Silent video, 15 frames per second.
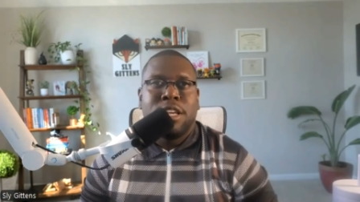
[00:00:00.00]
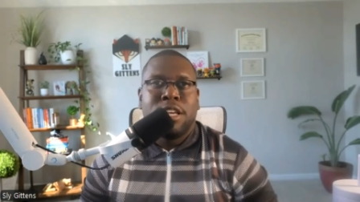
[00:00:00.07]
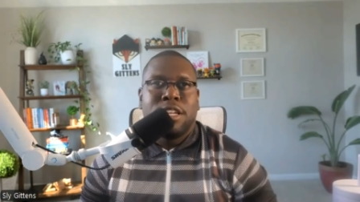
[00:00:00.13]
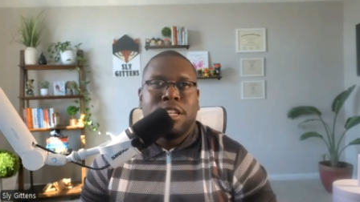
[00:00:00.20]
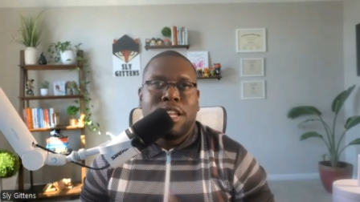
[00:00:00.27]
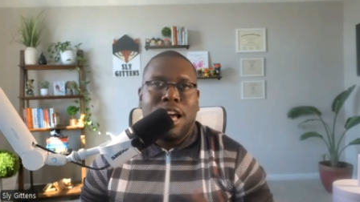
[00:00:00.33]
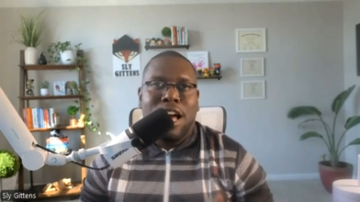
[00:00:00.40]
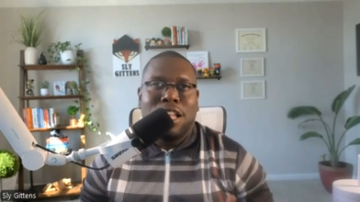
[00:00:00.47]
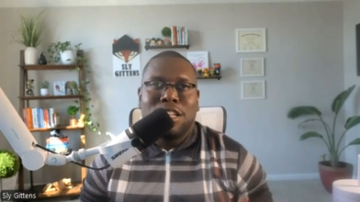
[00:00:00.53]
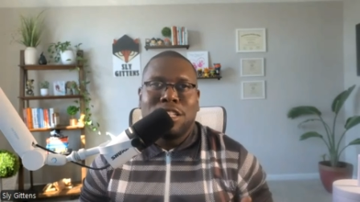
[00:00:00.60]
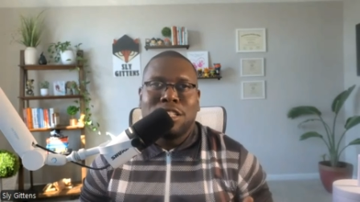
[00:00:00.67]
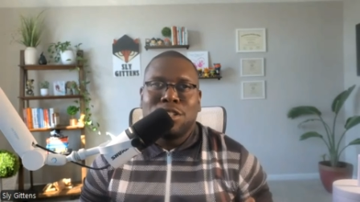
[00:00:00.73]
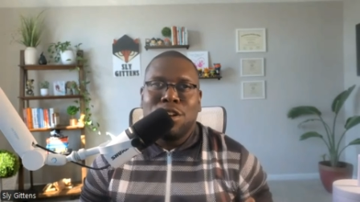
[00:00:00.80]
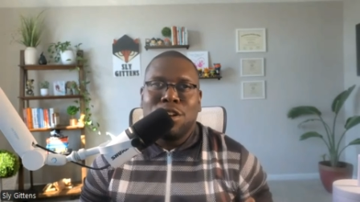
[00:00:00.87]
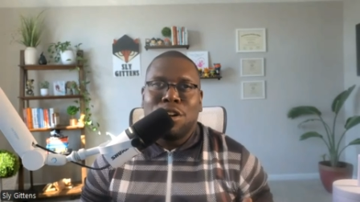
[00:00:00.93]
Now let's
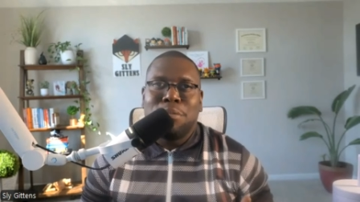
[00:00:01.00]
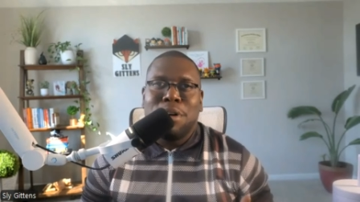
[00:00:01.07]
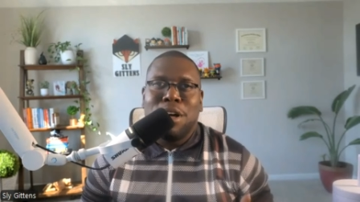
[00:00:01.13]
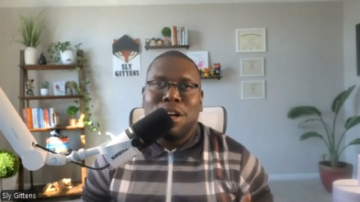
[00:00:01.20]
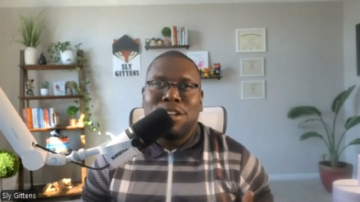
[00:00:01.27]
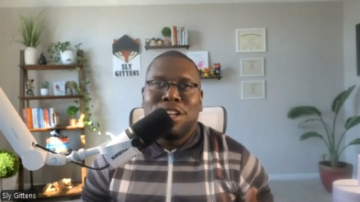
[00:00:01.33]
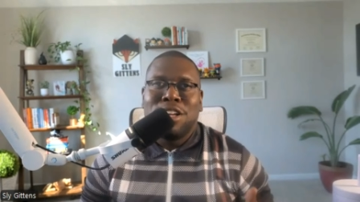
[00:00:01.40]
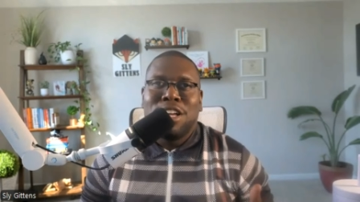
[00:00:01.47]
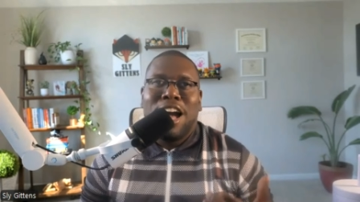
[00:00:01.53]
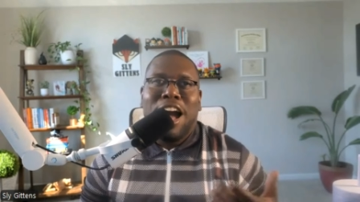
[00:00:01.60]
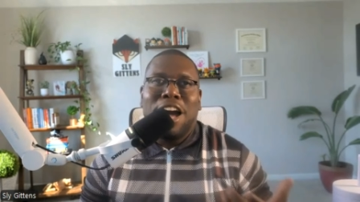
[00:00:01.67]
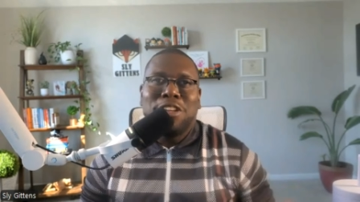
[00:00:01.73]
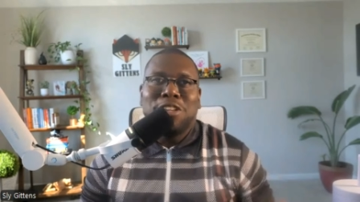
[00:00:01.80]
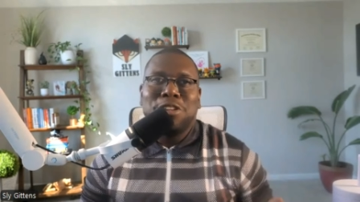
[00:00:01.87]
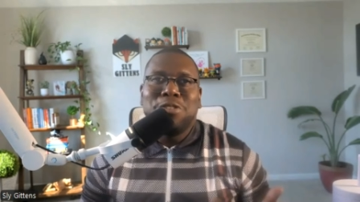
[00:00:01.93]
talk about how do
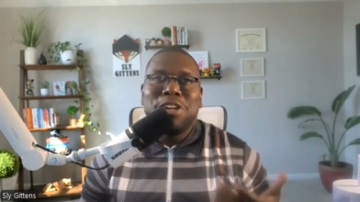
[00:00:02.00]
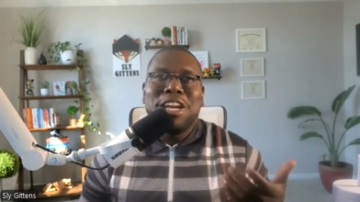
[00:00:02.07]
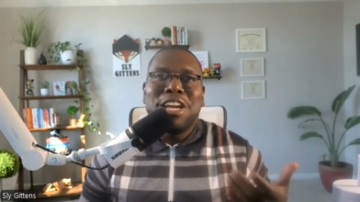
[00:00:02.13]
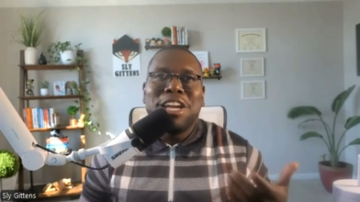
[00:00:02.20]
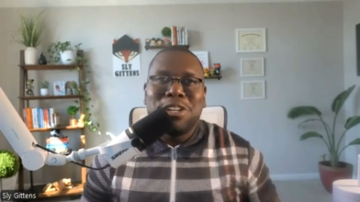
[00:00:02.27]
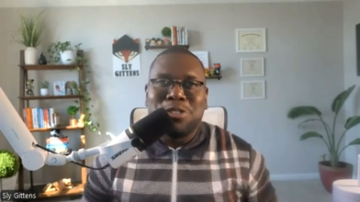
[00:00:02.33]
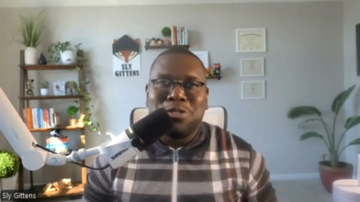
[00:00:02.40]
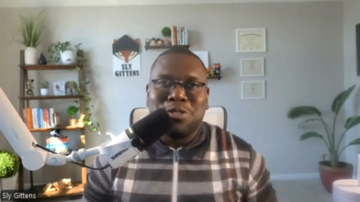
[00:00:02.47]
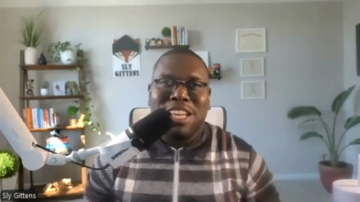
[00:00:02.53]
you integrate